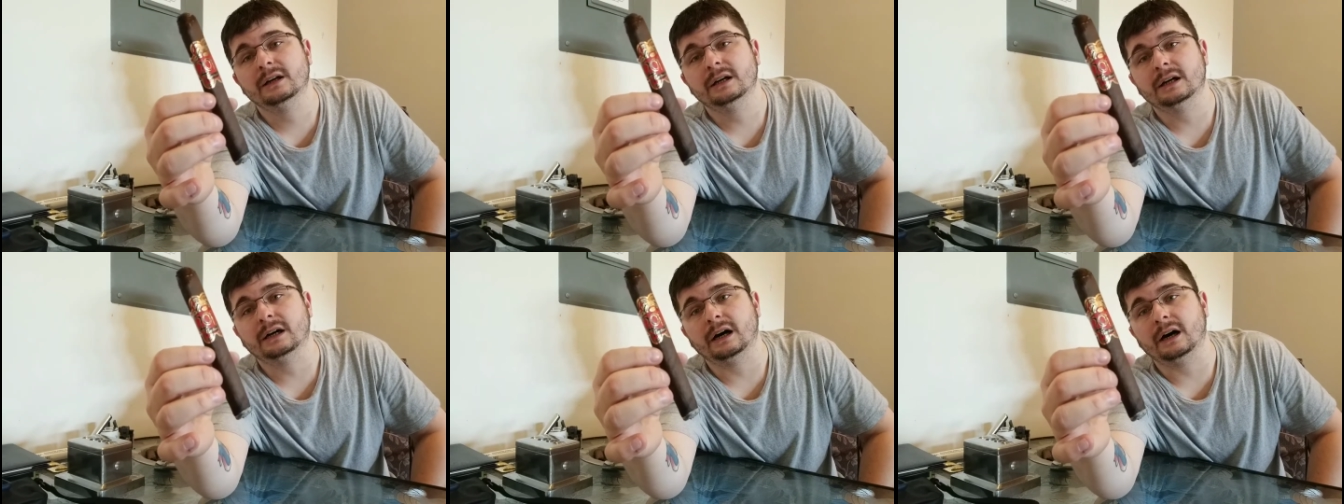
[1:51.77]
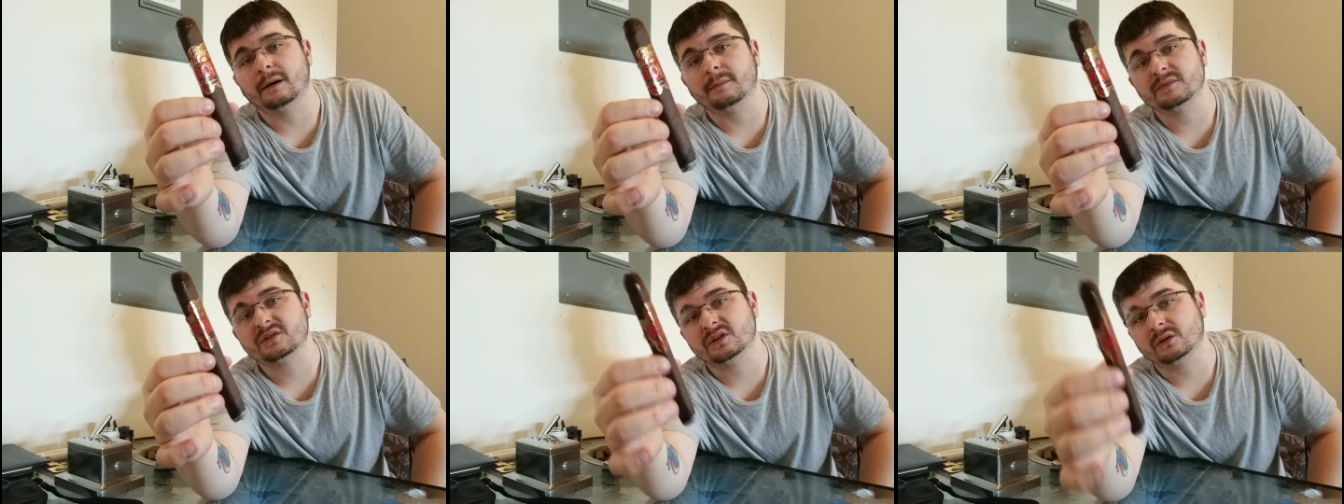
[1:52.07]

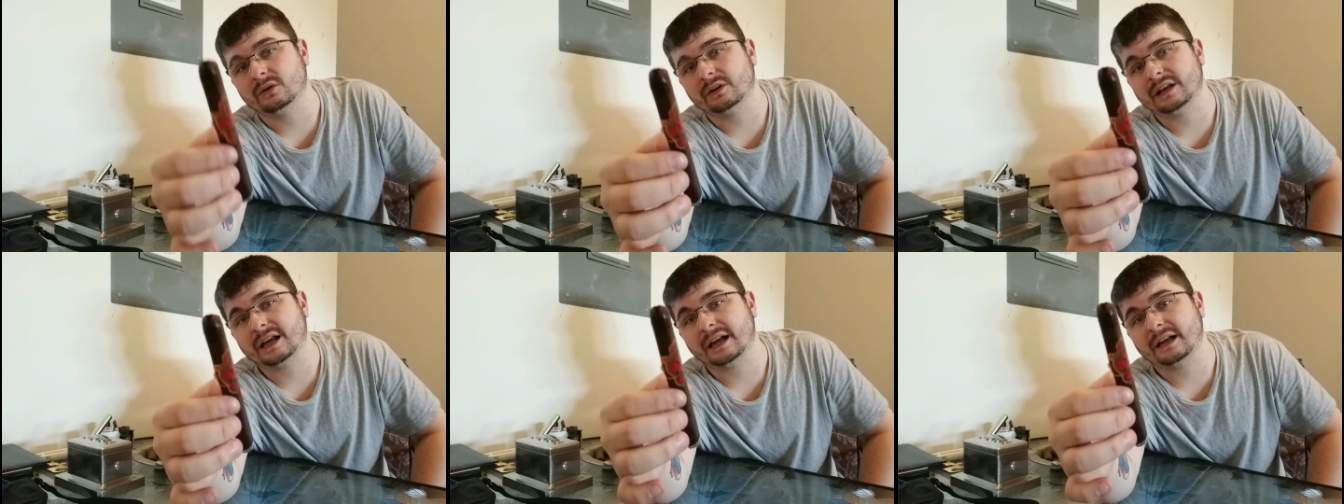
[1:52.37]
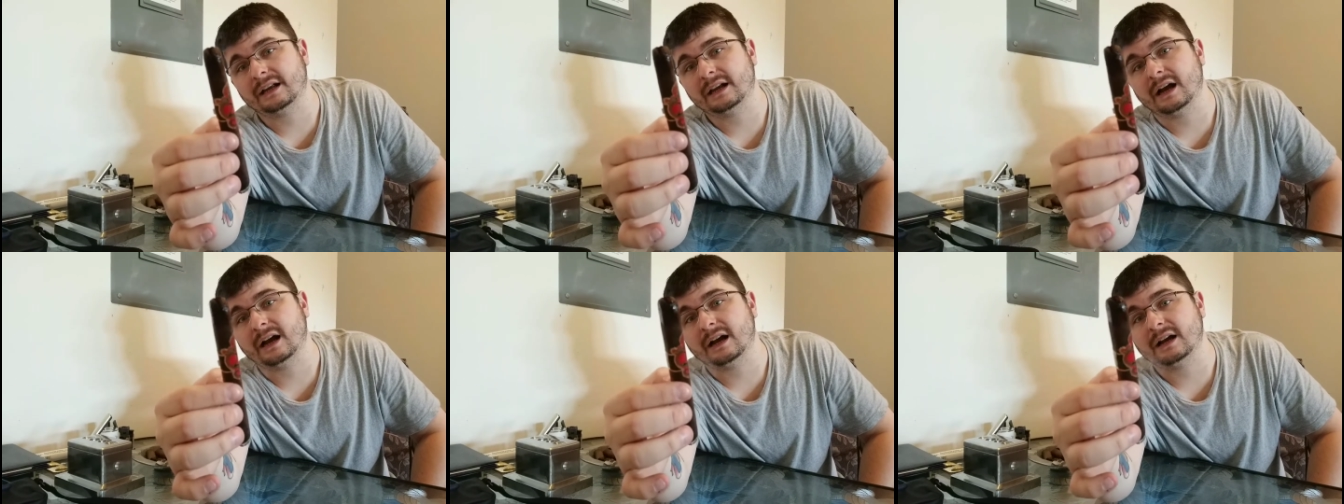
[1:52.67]
Um, so again,
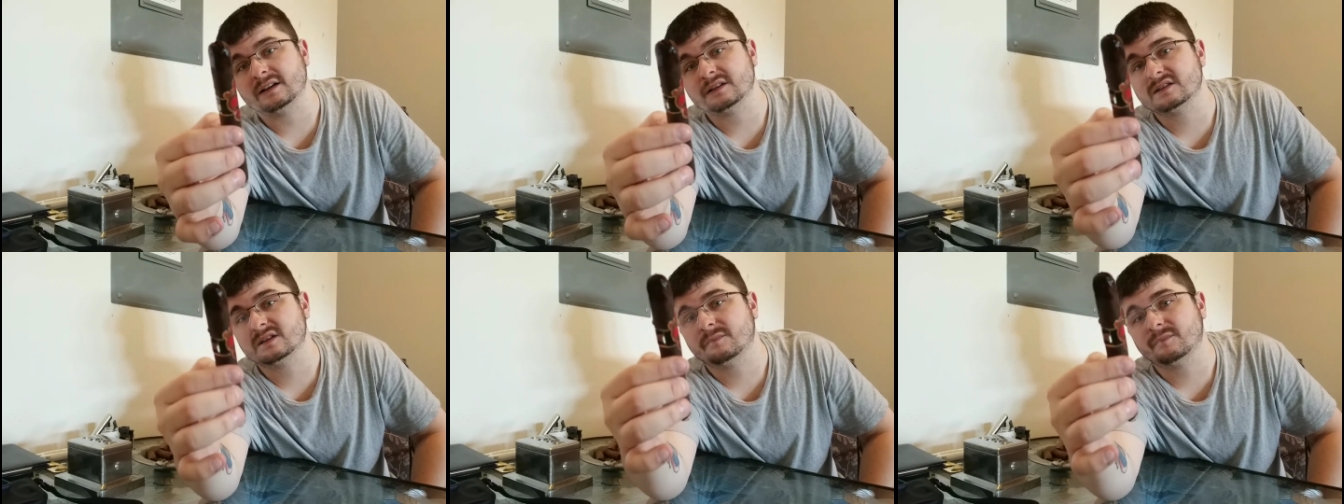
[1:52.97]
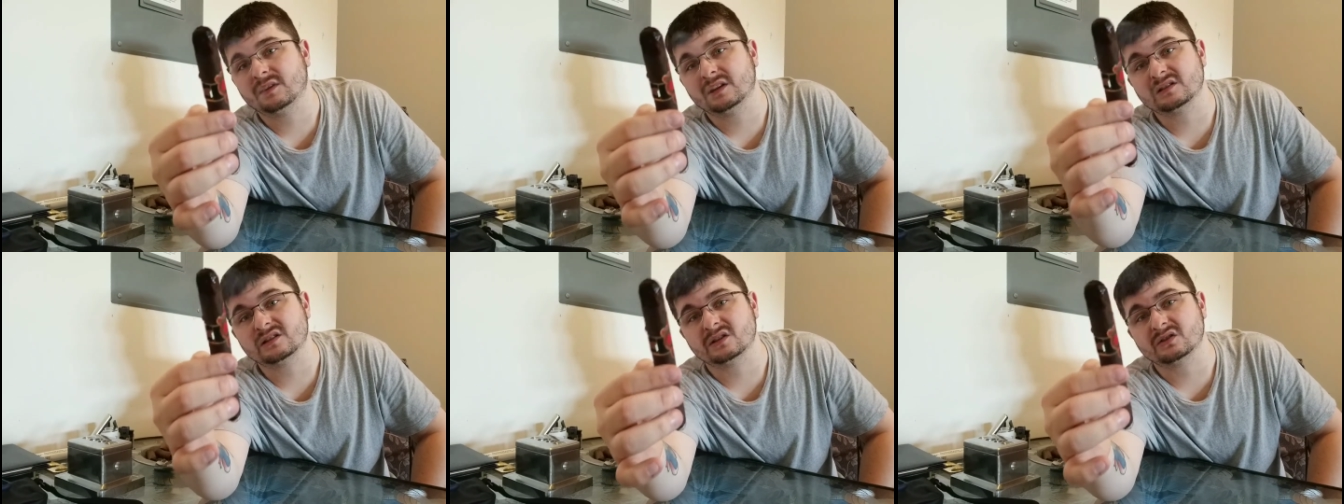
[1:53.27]
guys,
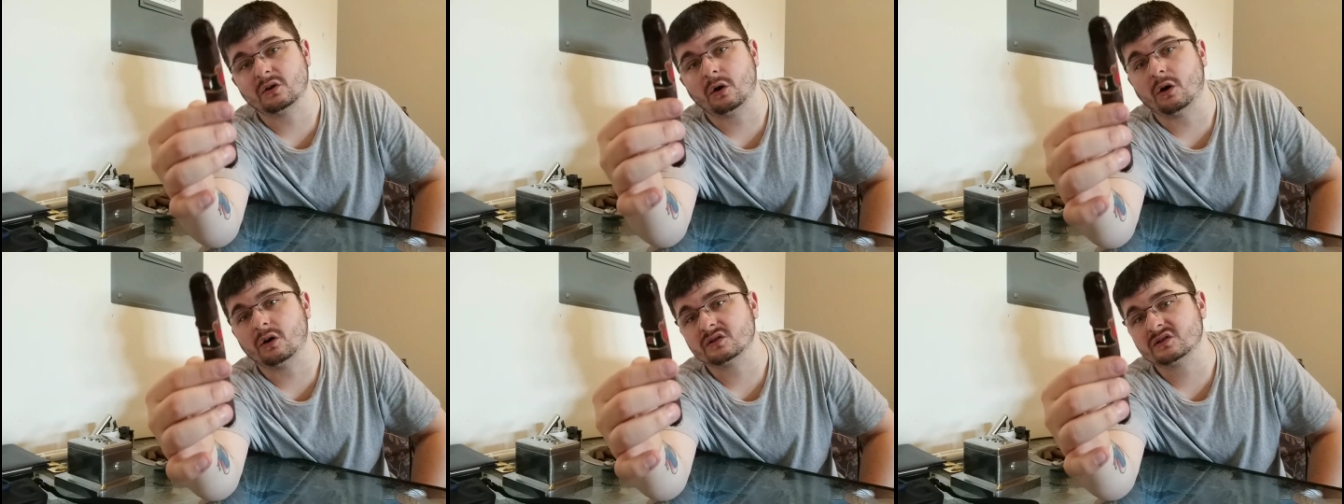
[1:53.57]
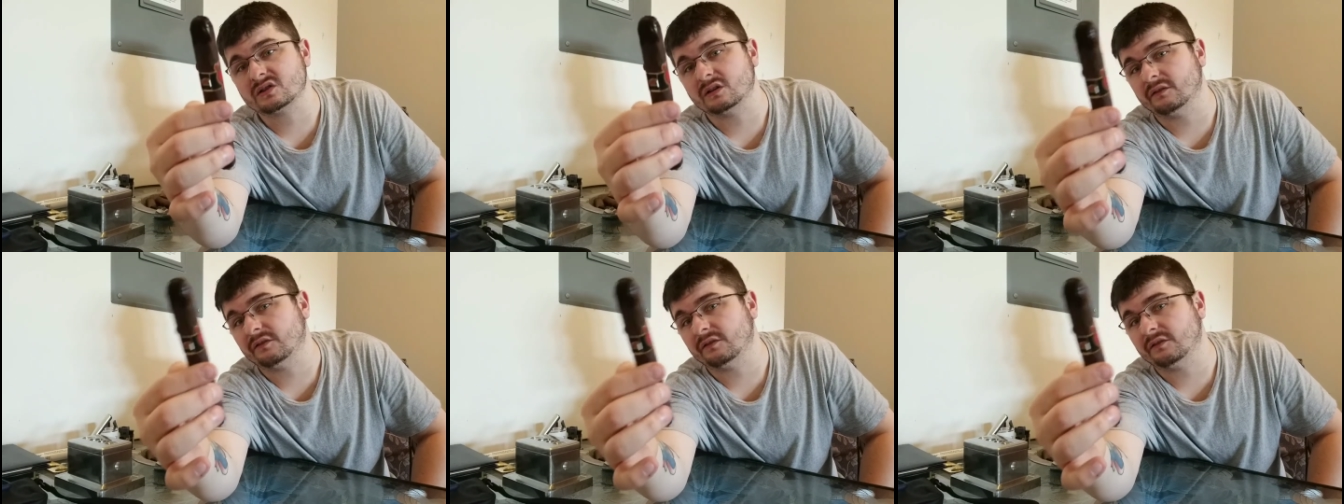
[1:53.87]
this is also